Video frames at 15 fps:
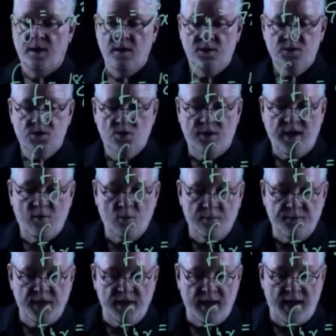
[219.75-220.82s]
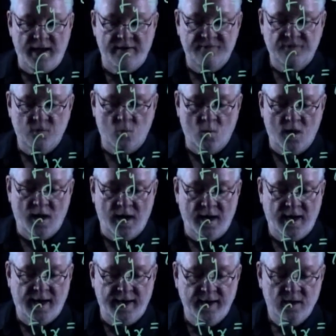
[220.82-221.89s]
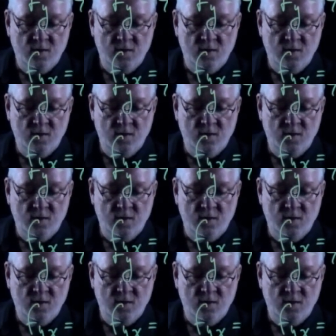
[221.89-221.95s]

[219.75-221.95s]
So that would be fyy,